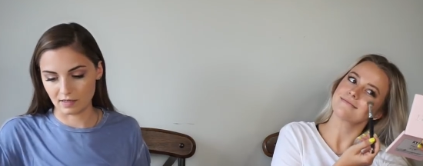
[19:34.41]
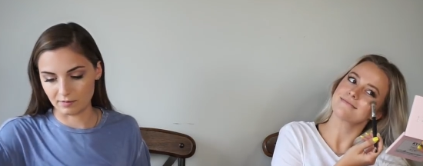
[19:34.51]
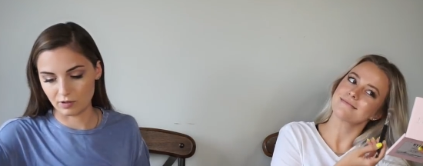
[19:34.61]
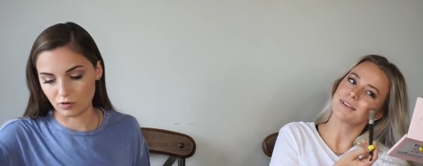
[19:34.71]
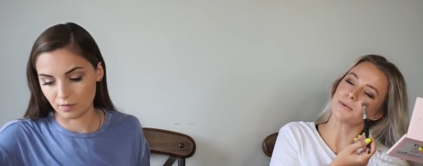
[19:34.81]

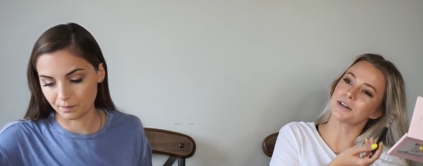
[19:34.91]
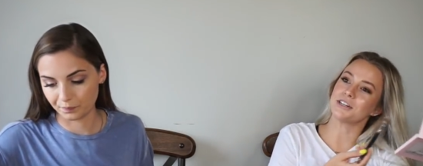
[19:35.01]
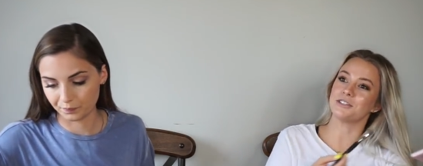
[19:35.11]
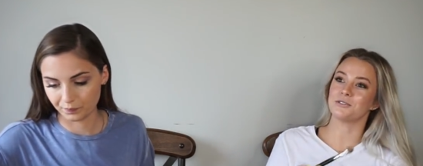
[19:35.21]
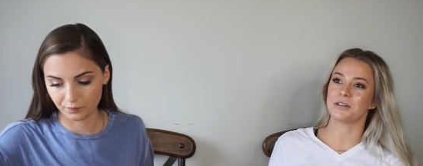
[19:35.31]
Speaker 1: gonna be cool.
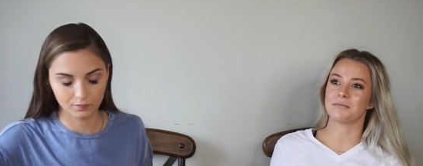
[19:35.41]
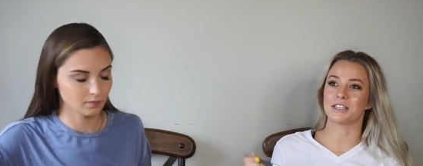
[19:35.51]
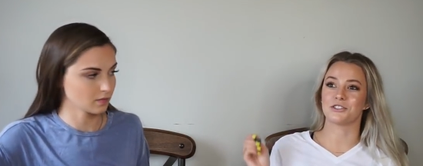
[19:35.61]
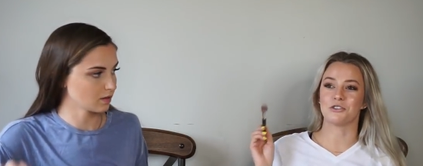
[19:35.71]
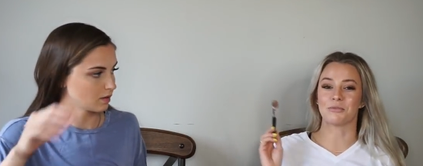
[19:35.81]
We're gonna do
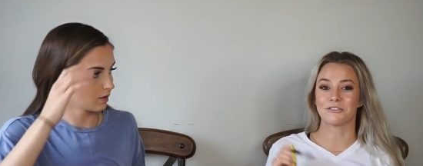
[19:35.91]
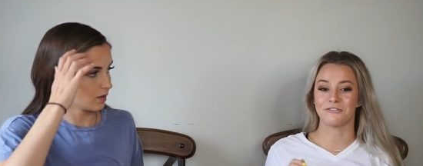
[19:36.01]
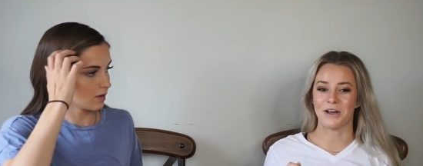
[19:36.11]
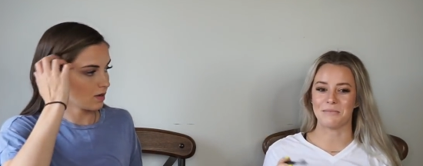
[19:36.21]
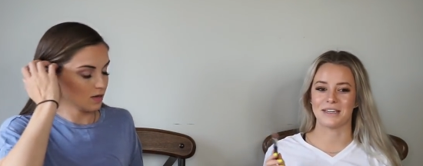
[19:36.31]
something
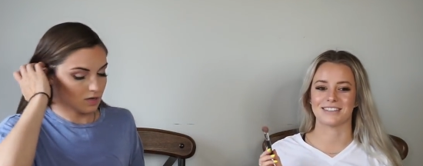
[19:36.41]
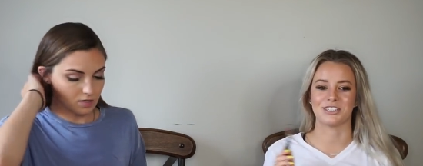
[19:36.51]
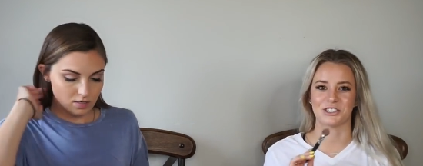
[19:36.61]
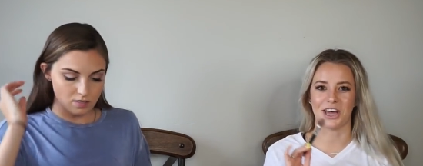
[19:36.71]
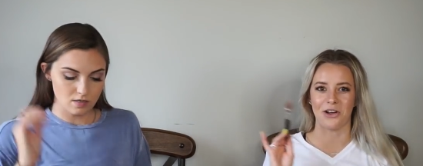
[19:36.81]
super fun
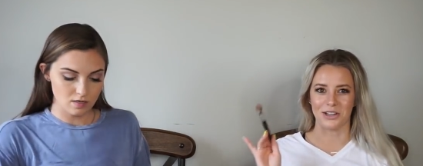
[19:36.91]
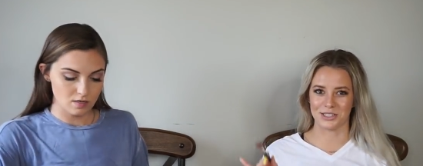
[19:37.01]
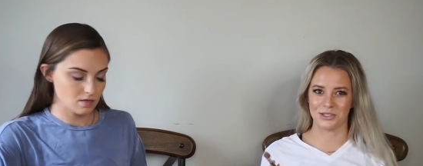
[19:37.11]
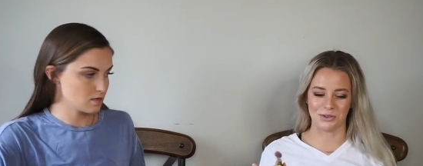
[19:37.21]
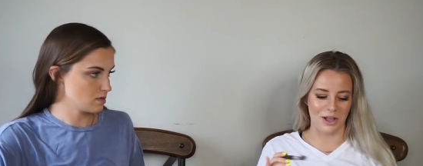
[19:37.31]
because I just got
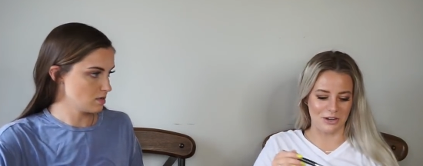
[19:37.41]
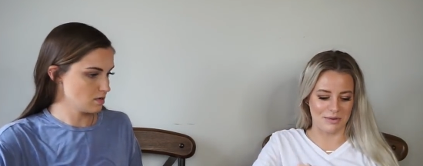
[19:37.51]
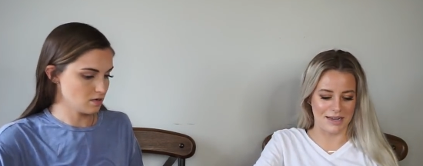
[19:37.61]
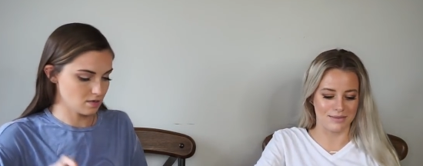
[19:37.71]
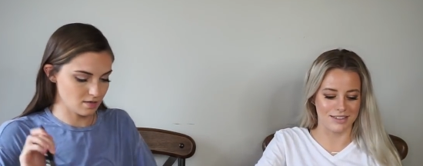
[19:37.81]
all this new
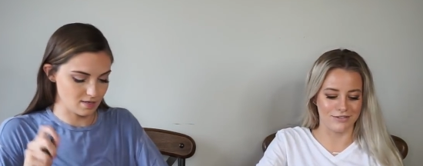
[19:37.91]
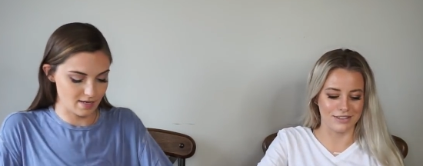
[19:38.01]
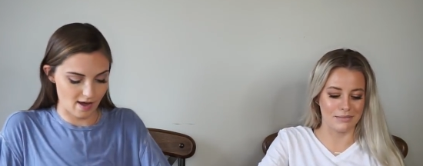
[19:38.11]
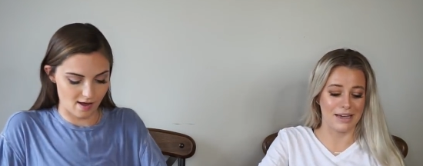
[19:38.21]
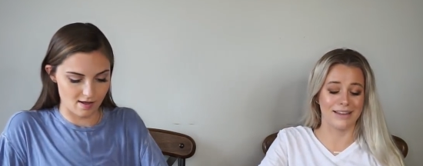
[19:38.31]
ColourPop
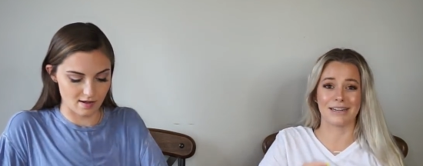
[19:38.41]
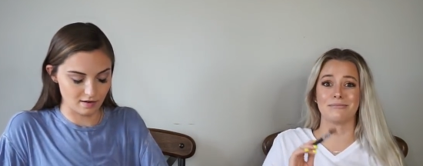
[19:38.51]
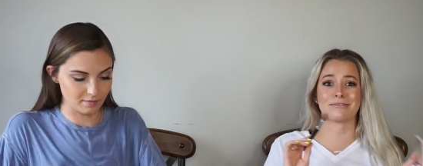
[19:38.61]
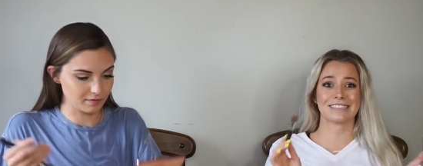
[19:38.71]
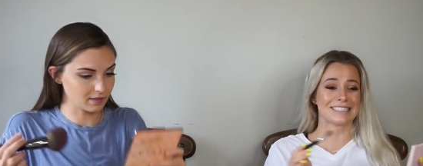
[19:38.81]
stuff in yeah, the mail.
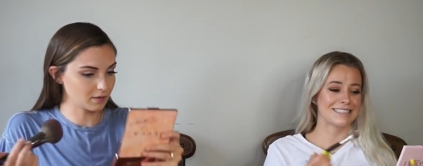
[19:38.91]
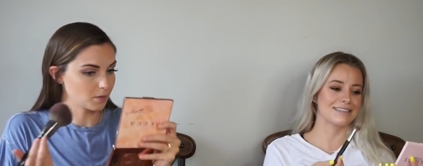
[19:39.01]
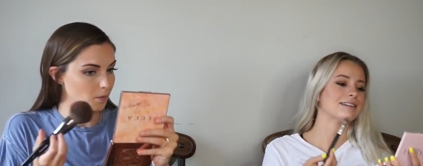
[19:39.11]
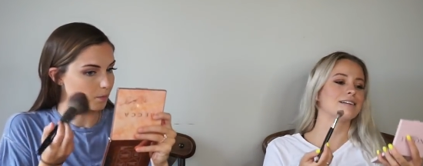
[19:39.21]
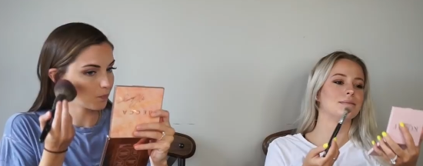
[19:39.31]
Yeah, it'll be
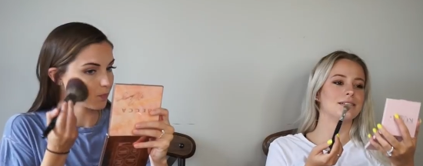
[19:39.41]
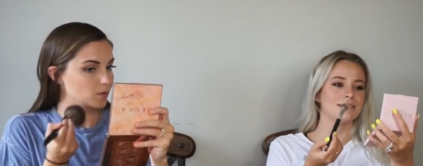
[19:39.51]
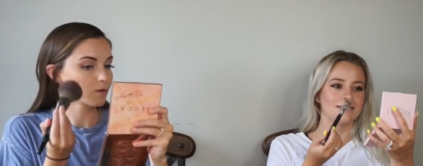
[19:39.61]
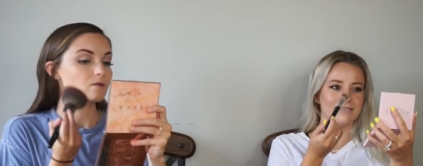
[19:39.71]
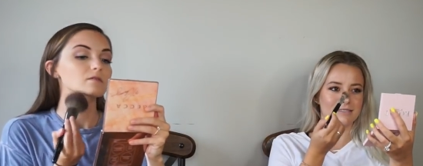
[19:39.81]
really excited
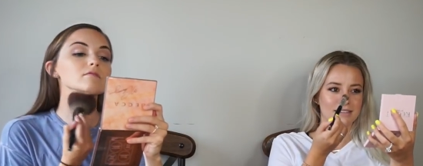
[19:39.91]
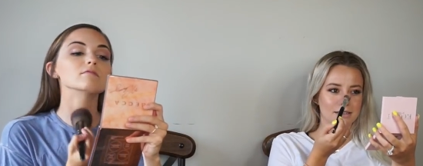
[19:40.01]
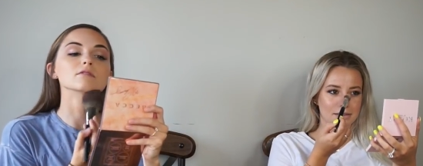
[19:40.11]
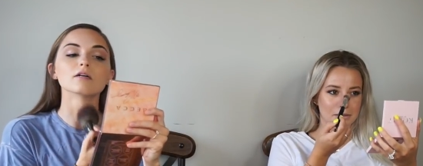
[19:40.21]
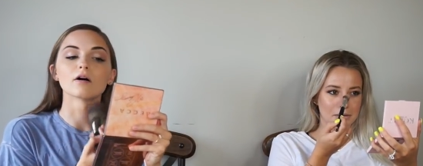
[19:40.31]
about it.
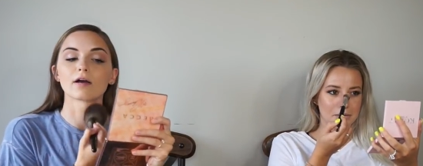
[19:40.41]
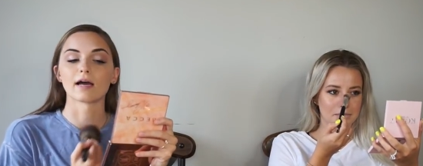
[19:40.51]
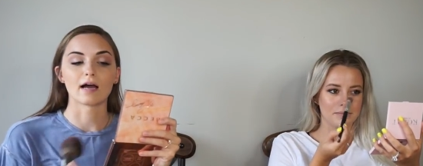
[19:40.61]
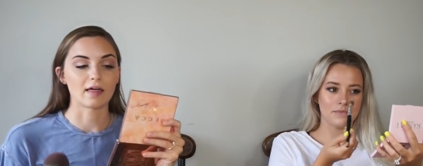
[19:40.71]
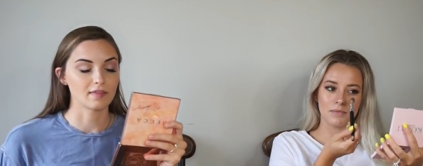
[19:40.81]

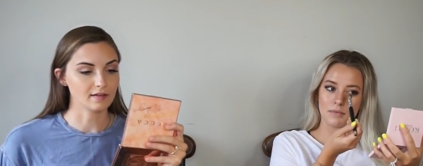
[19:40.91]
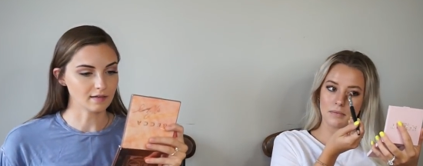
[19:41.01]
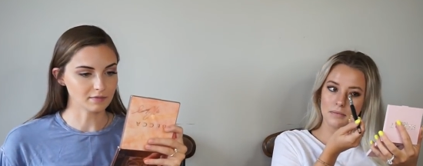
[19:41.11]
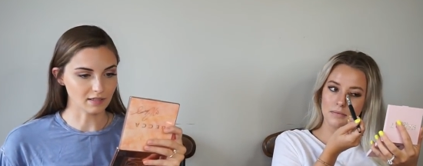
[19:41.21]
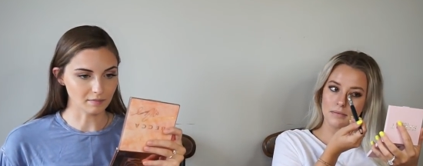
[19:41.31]
Speaker 2: Okay, I
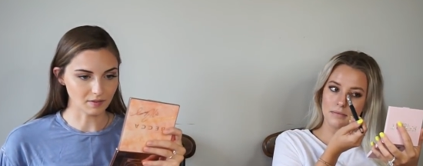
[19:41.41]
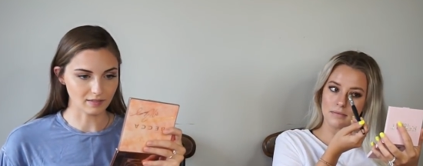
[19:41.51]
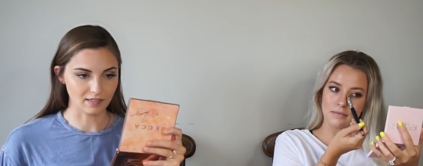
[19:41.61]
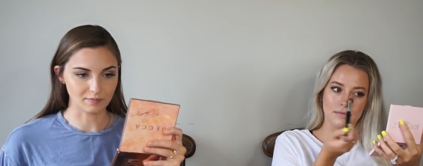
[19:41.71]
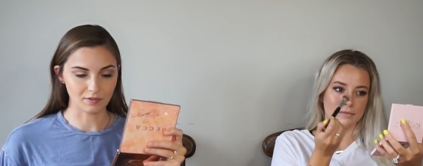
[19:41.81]
think I'm done
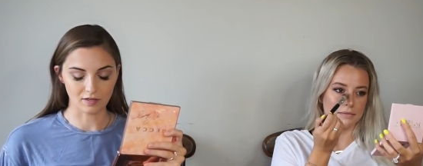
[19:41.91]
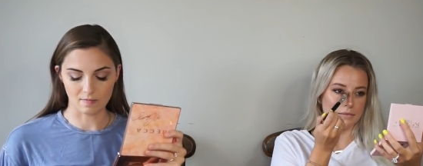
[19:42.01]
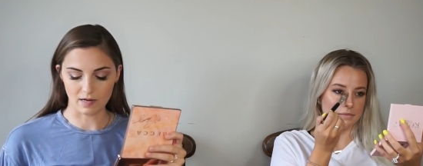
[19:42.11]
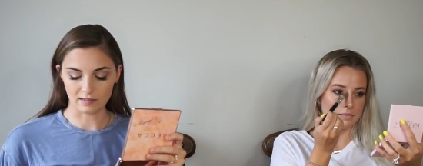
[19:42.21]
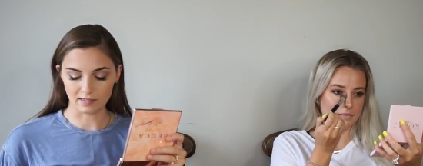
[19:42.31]
besides
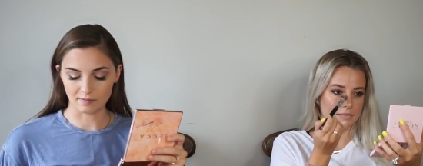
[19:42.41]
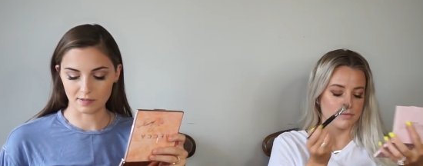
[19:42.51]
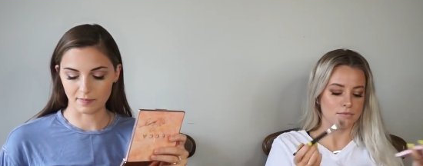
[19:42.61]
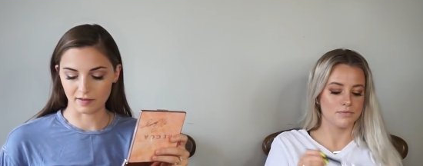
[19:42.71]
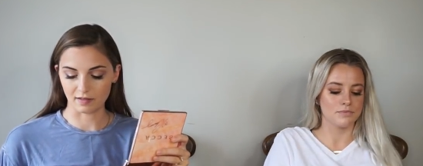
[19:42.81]
putting on my
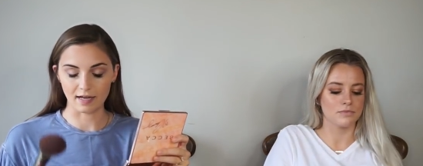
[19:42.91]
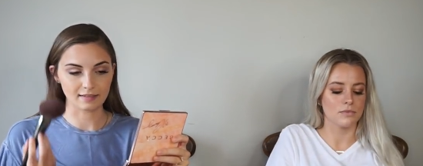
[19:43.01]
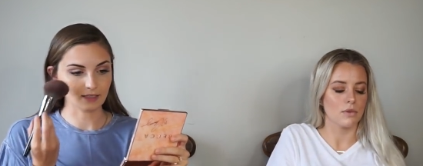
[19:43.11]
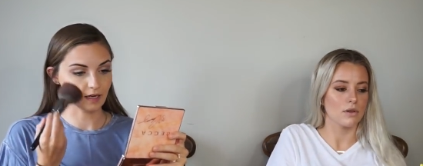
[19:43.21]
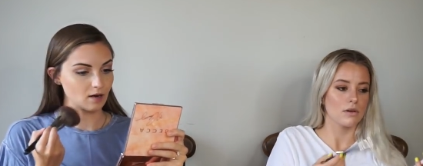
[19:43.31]
lips, but the
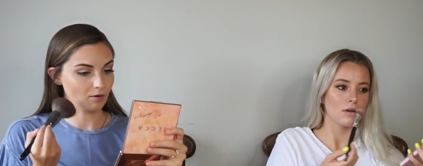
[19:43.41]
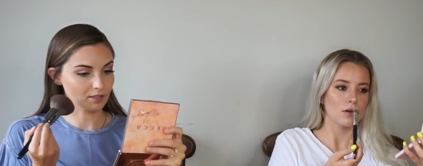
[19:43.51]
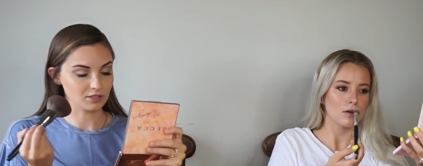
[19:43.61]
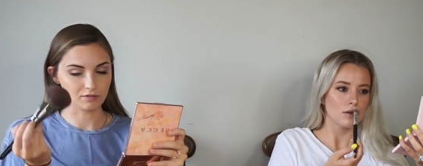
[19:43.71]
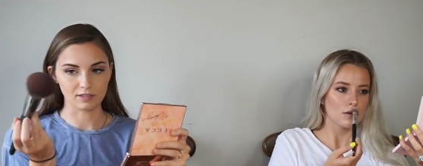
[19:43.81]
last thing I
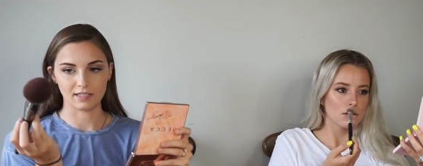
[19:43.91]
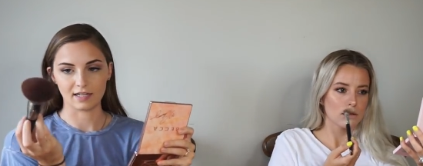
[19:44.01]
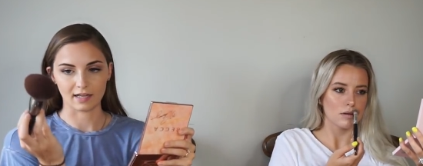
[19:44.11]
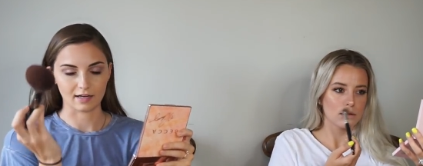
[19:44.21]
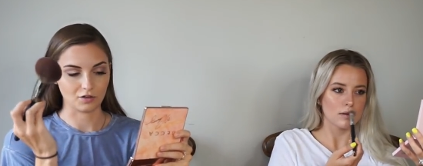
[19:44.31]
always do is
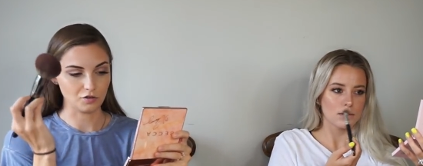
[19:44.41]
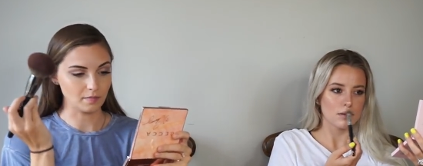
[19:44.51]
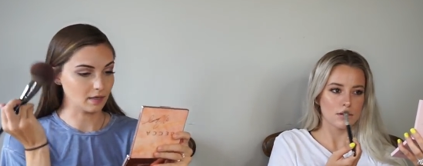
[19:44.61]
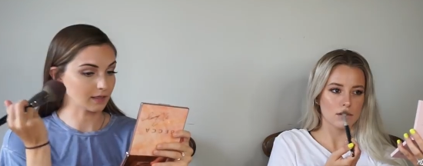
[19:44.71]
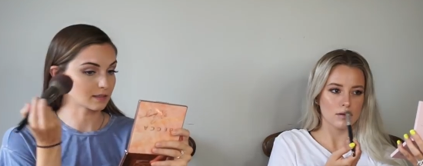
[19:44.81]
take like a
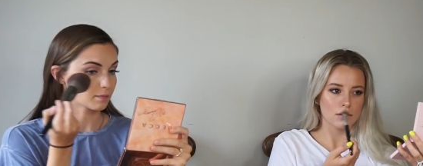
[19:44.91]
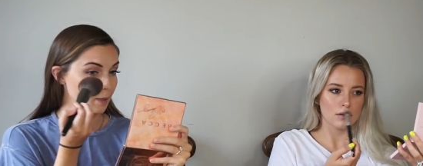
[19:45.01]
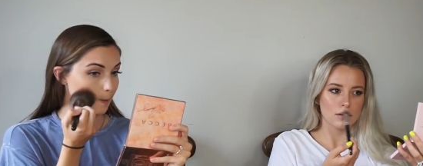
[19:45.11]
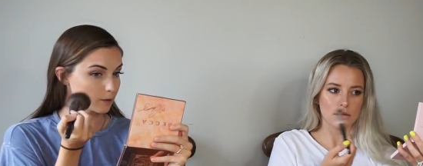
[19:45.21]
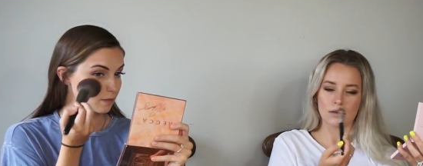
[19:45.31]

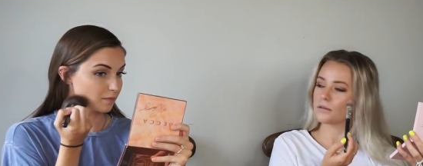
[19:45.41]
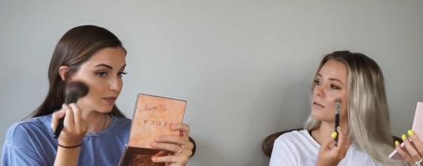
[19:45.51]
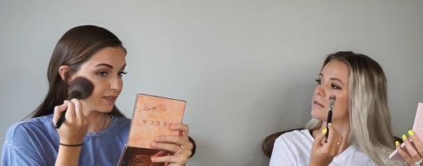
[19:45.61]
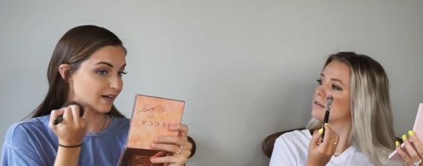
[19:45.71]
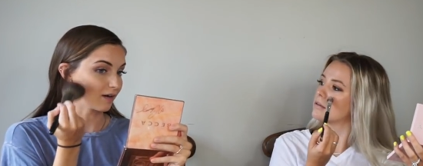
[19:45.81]
humongous brush
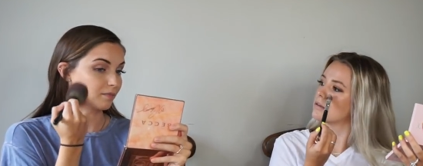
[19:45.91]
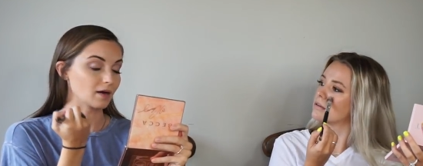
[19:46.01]
and blend out